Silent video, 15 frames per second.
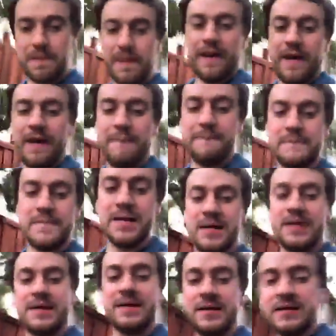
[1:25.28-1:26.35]
right? Um,
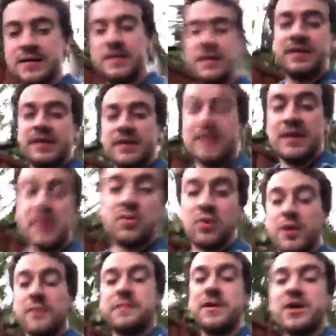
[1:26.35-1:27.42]

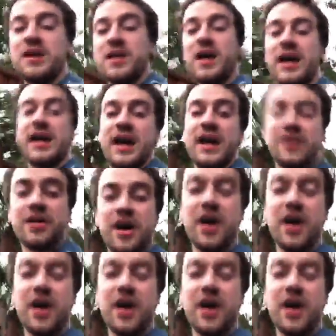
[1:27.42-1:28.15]
will it be online? I don't